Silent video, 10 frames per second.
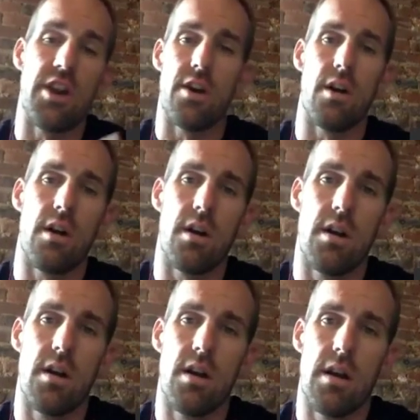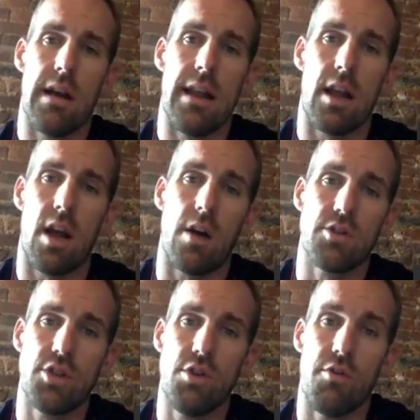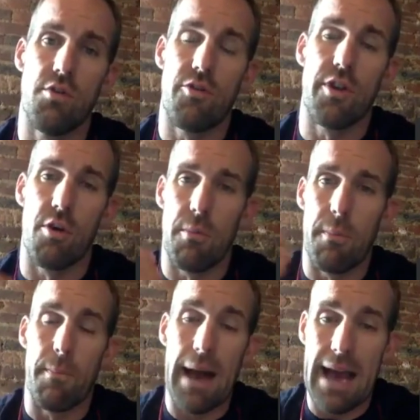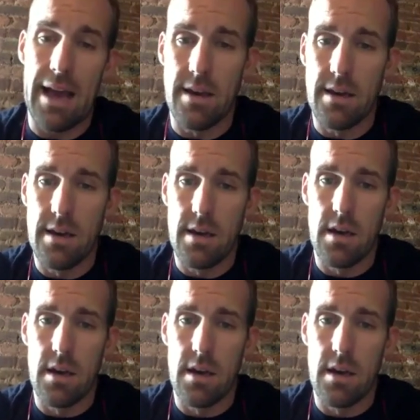sphere and it causes you to feel bad,